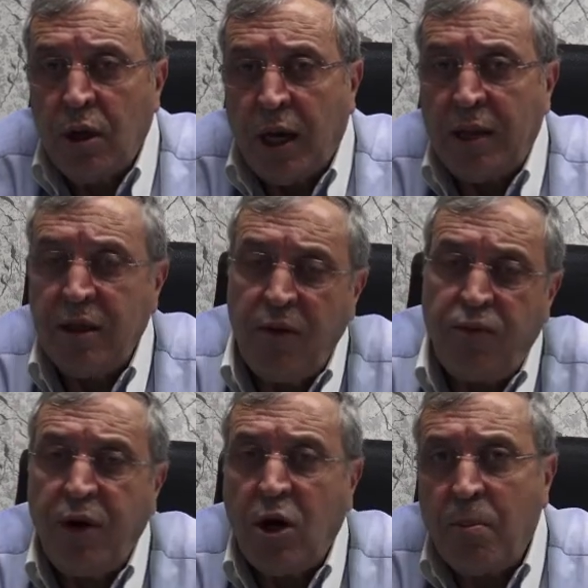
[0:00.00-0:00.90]
And if
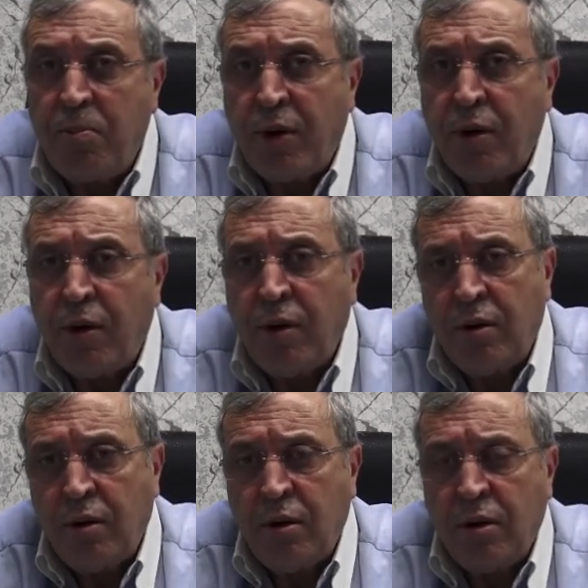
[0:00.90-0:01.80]
we compare
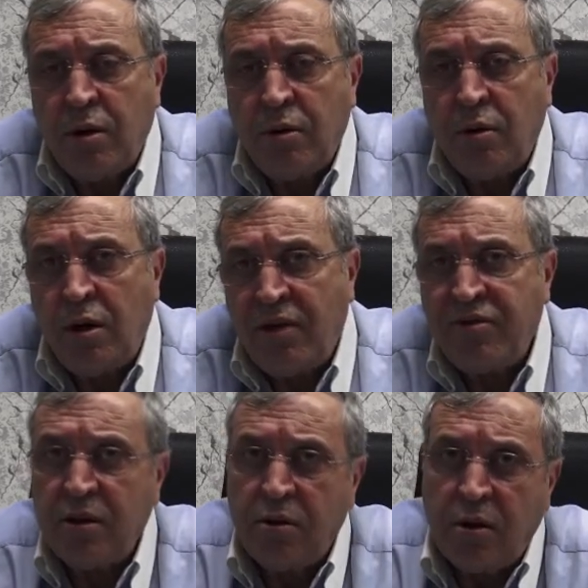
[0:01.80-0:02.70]
the left
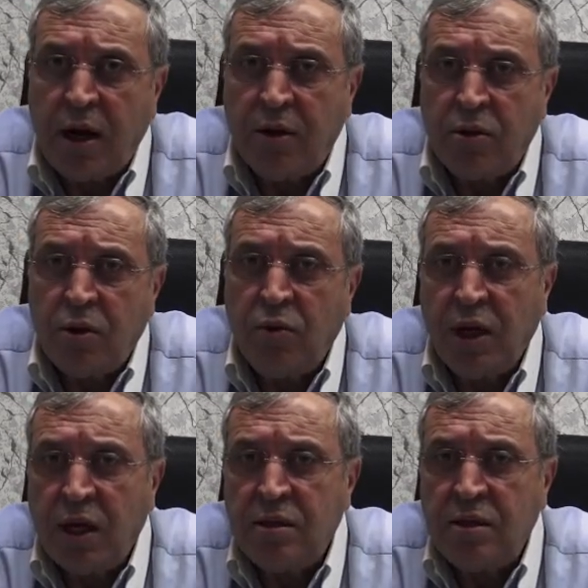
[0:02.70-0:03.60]
and the right, we
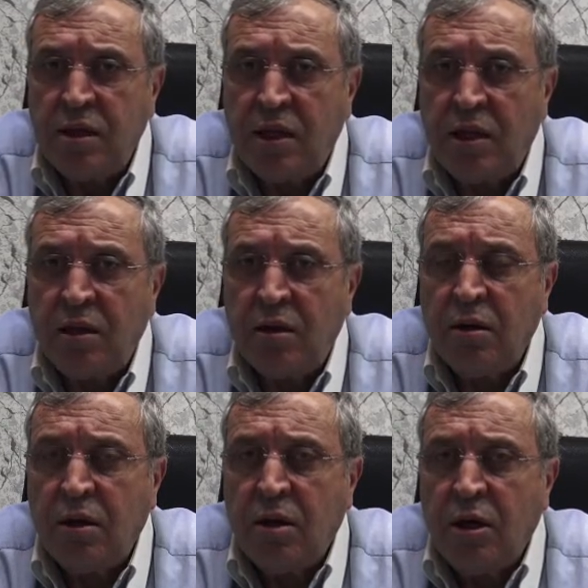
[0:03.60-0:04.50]
can see that
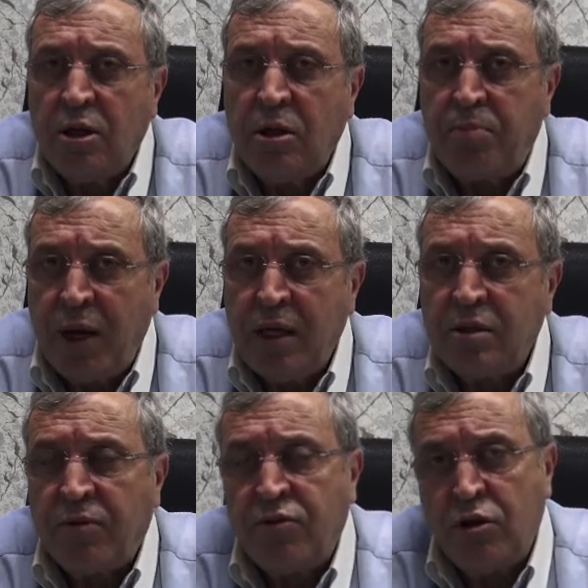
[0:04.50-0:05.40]
the place
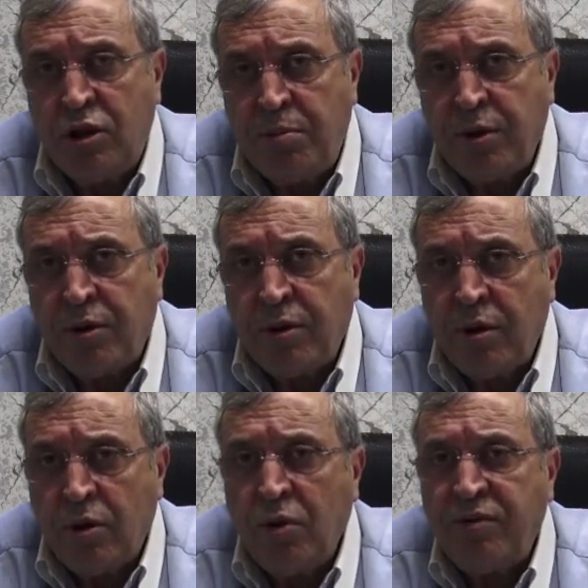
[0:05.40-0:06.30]
of the GBR
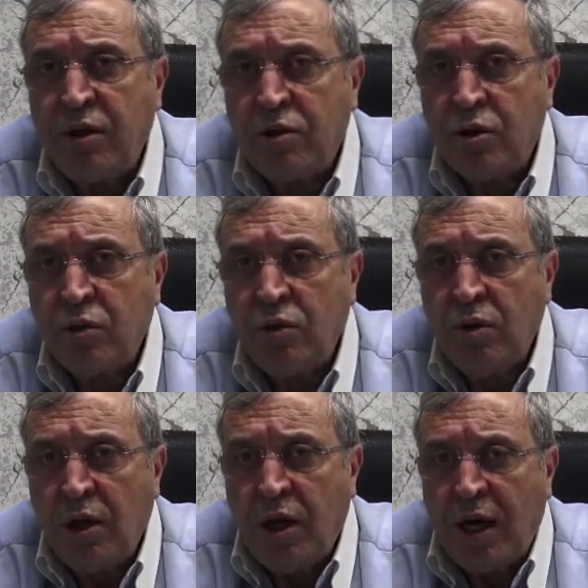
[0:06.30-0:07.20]
with the screw
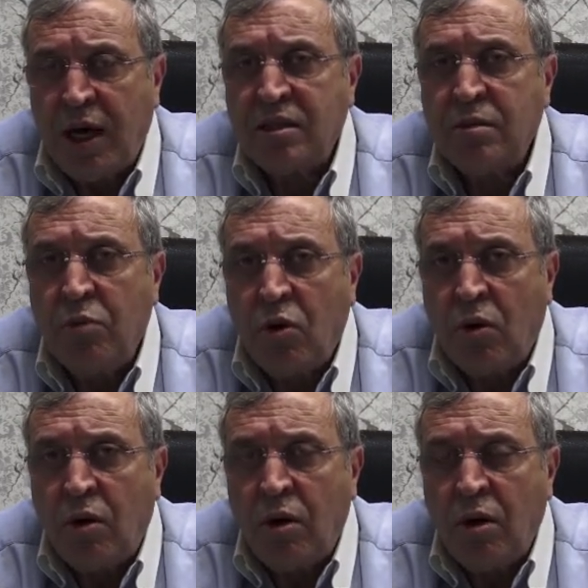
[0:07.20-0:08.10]
has
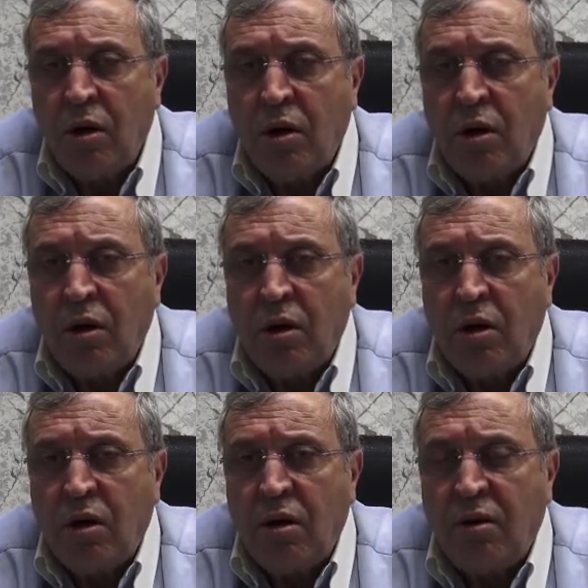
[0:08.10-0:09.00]
more
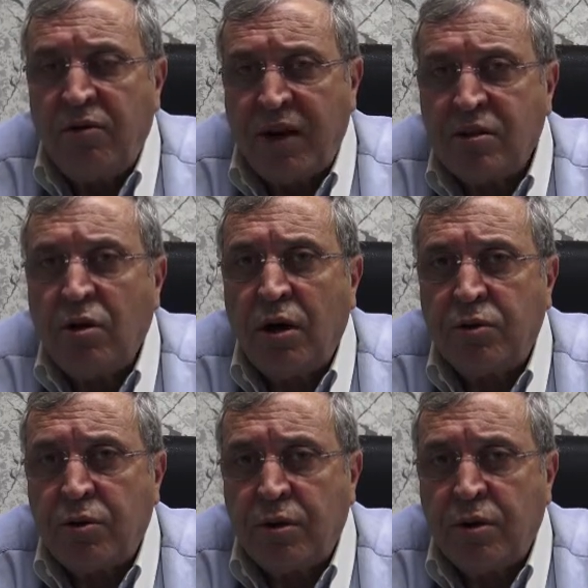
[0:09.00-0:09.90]

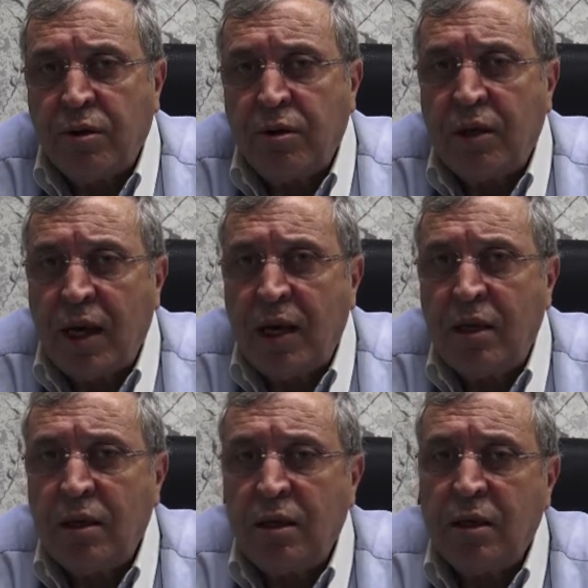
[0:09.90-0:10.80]
vasculature
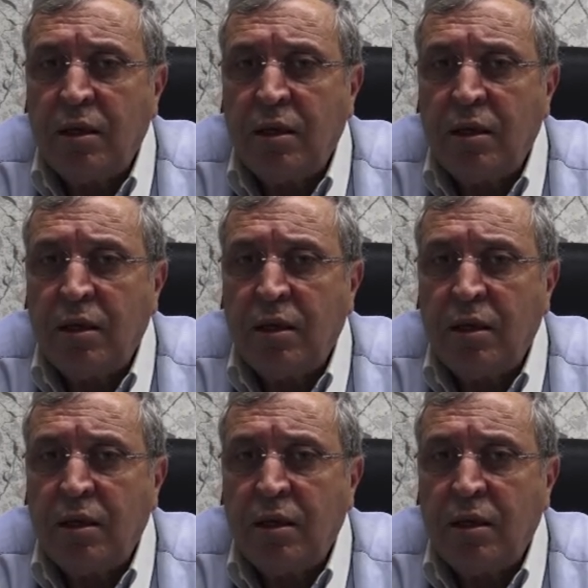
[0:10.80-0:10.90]
than